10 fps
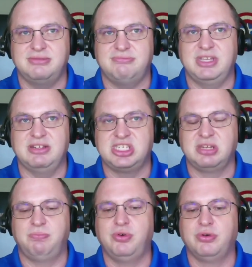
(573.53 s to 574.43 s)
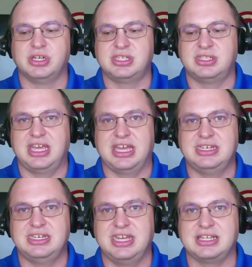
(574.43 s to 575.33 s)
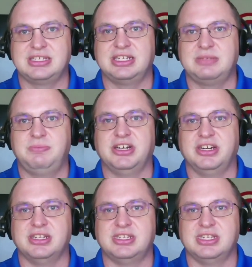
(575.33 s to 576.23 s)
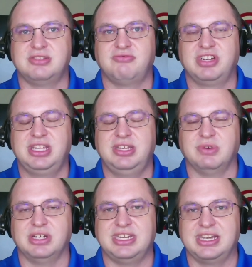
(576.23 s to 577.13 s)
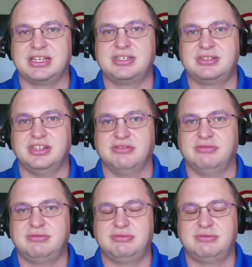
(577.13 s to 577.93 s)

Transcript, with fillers: it supports that Dex experiences really where Dex, you know,